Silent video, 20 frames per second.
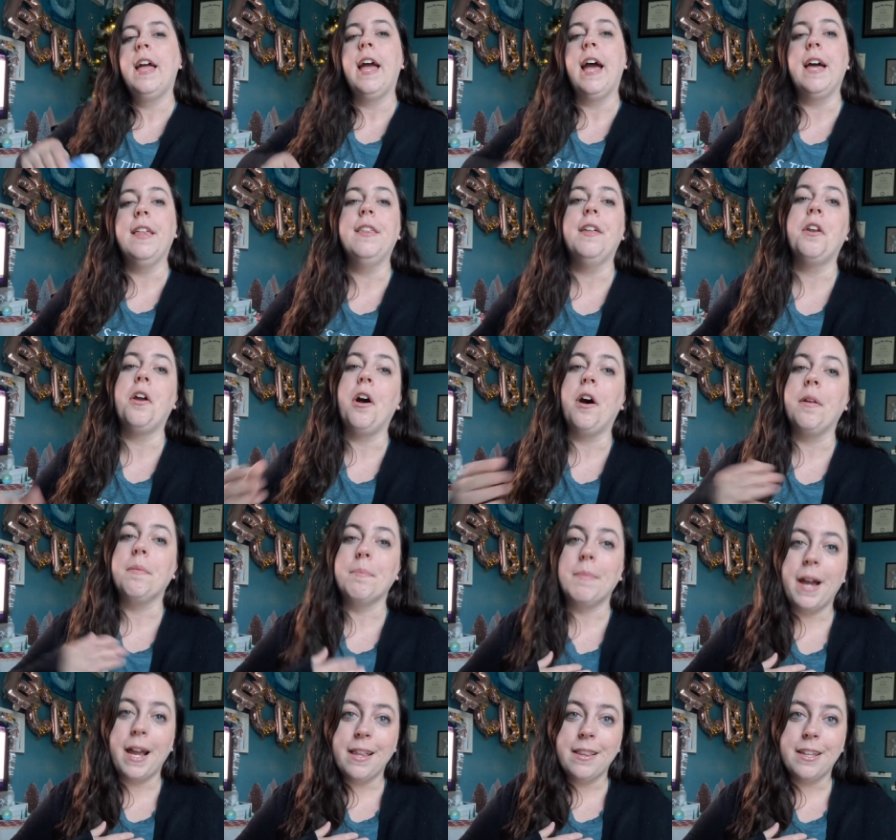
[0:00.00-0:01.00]
And then
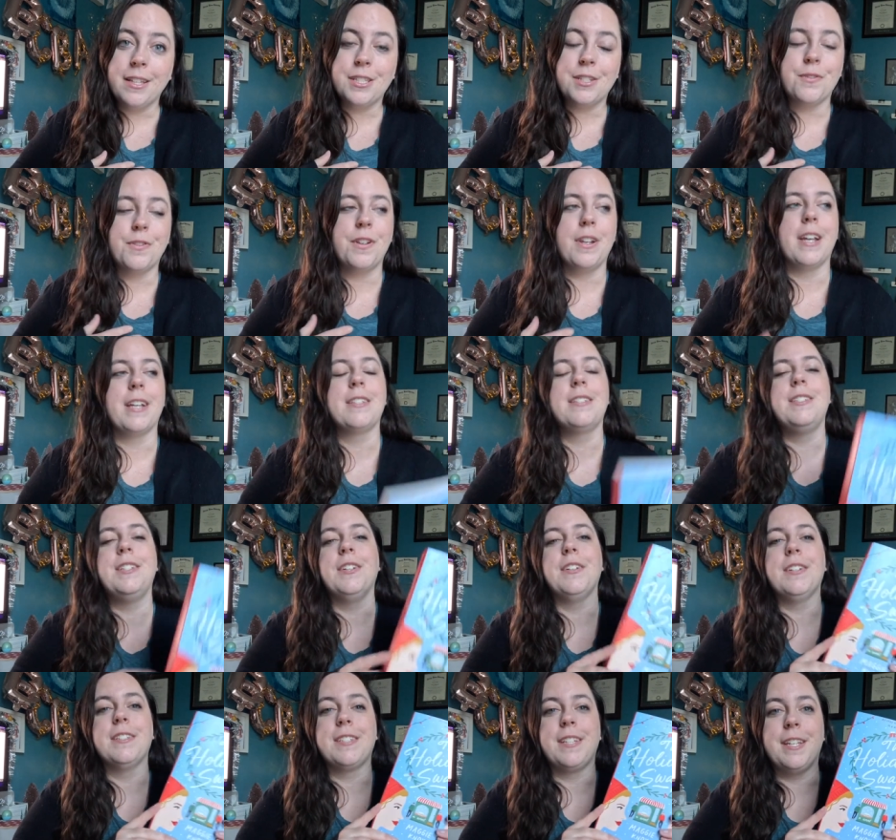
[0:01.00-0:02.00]
on my list for next
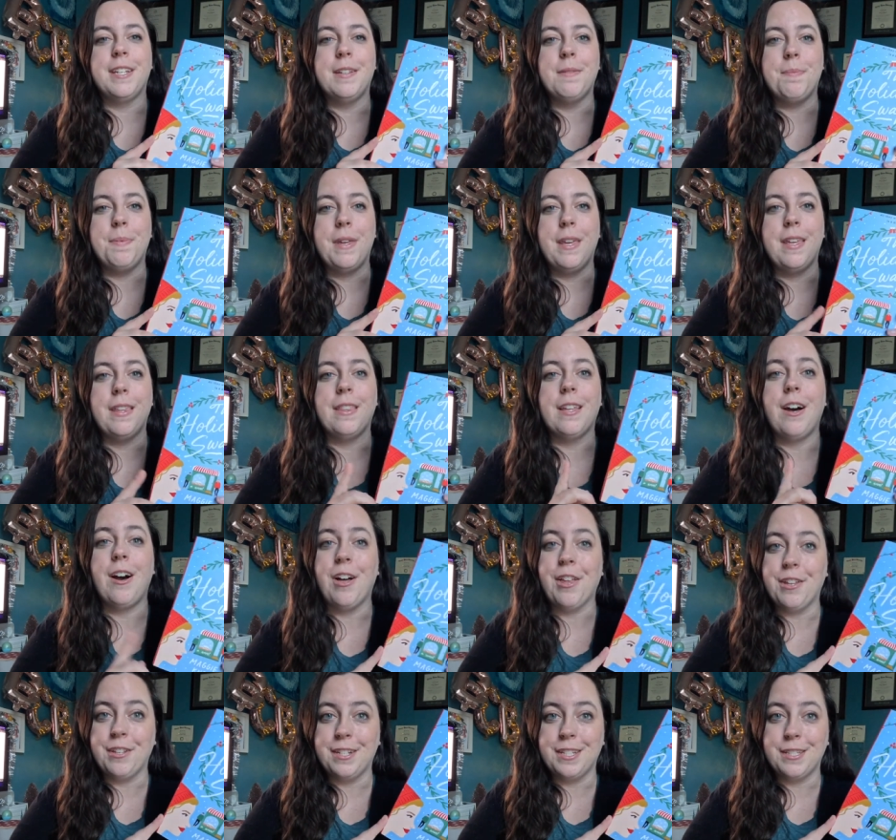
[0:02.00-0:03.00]
year is going to be the
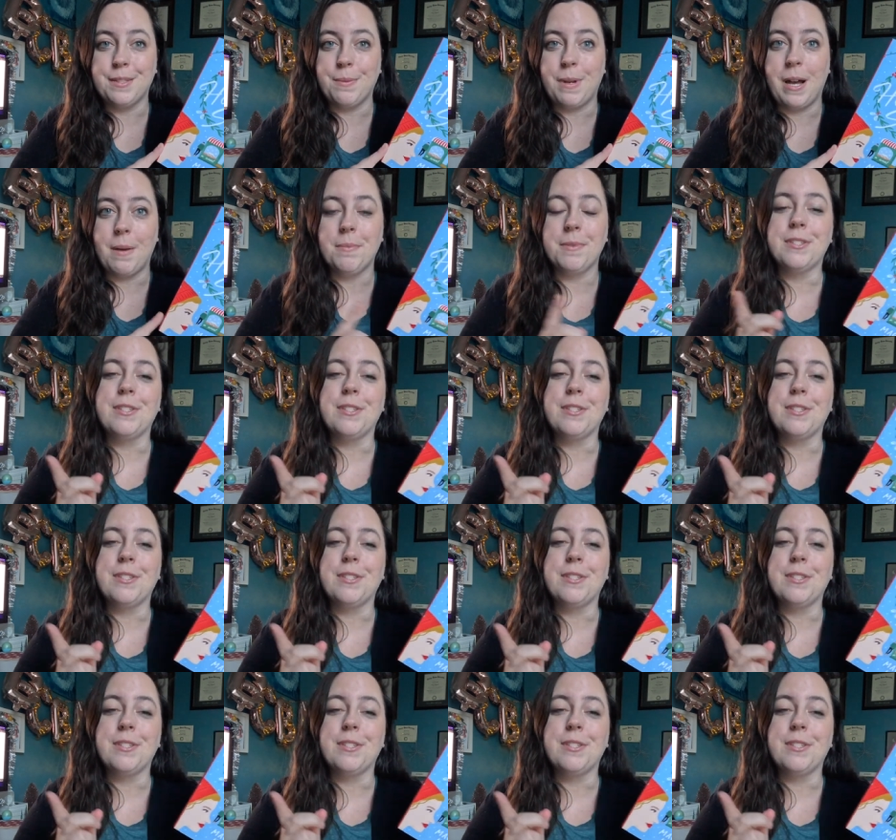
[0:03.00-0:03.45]
holiday swap.